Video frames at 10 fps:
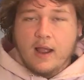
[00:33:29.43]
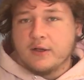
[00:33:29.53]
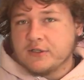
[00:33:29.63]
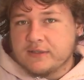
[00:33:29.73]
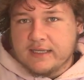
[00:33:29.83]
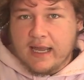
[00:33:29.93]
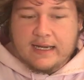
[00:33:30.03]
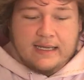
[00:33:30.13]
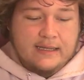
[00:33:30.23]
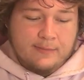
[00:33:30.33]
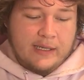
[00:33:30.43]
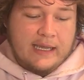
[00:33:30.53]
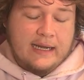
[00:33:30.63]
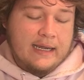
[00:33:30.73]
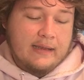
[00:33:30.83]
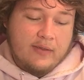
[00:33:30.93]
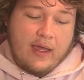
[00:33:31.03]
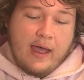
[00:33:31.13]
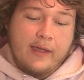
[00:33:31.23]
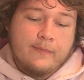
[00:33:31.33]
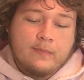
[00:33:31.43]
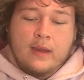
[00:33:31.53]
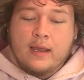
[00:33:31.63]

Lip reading: I also said in the beginning that